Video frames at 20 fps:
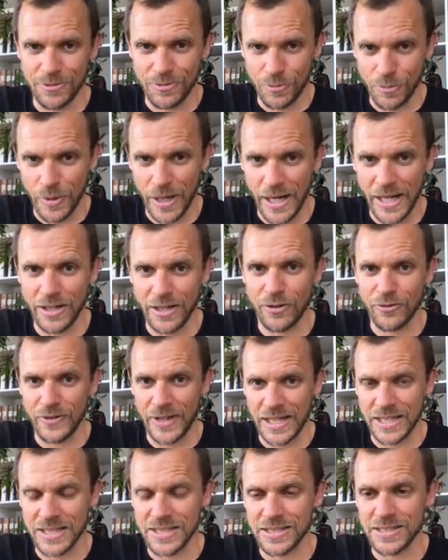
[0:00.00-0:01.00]
way of
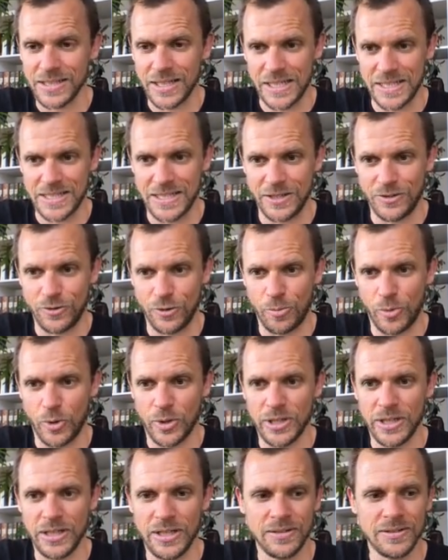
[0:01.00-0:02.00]
exercising your
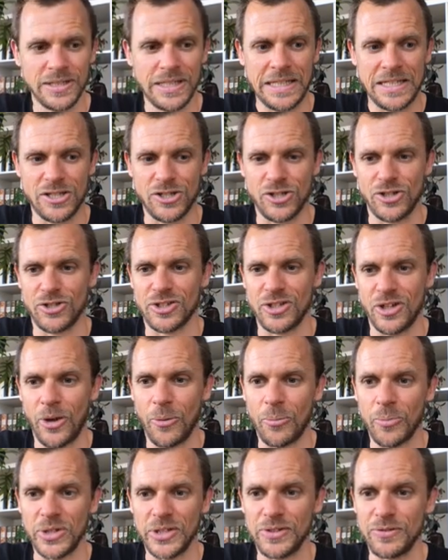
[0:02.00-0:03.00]
body. It's just
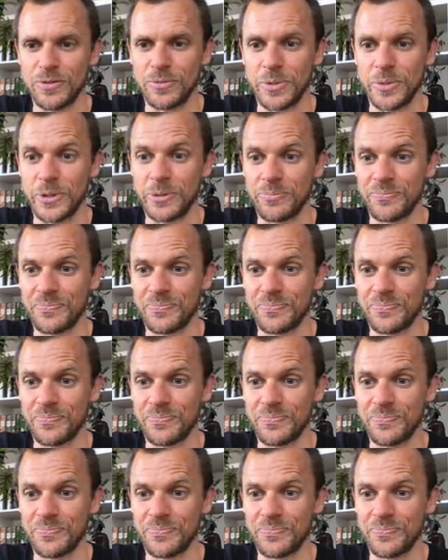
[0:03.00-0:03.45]
unbelievable.